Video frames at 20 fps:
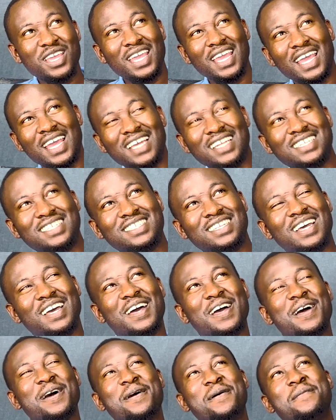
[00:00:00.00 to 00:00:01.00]
looking at
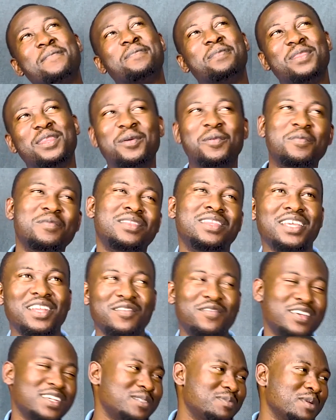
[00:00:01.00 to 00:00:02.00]
um, the
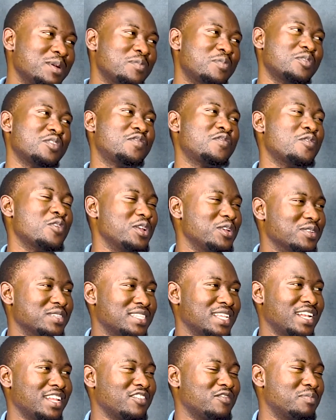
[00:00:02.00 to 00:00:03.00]
the investment
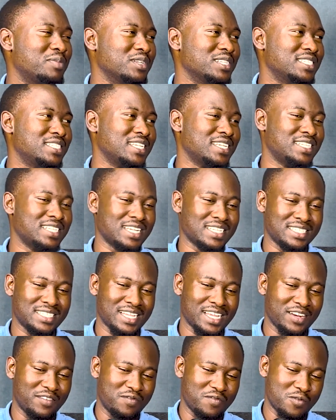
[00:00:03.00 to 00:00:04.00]
portfolios that have been set
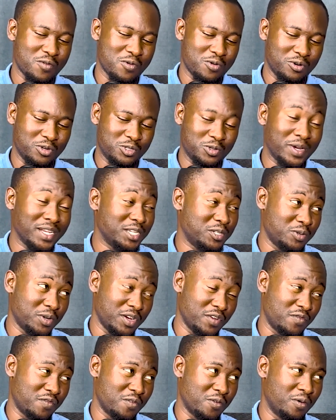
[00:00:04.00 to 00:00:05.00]
aside for
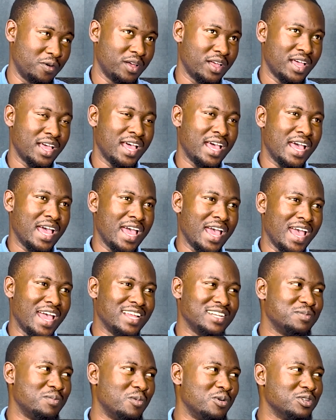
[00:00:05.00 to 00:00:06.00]
2024,
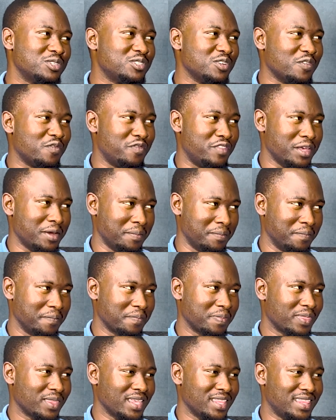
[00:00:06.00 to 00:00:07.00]
and most of
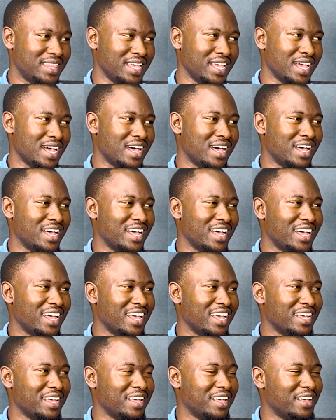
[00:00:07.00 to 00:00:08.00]
them they
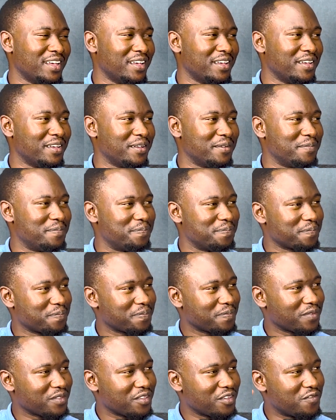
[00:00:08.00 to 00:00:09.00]
are um,
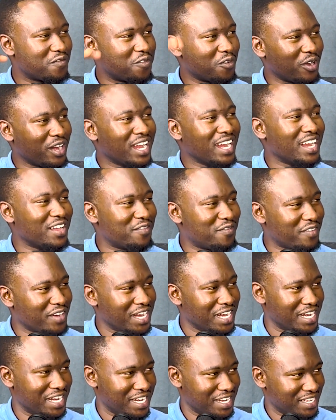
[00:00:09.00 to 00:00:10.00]
foreigner
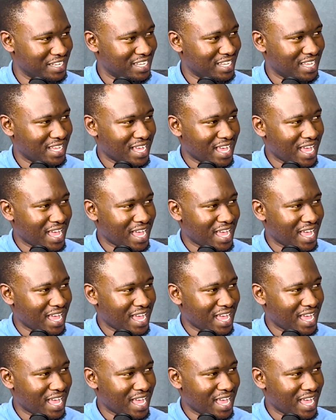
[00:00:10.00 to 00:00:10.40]
friendly.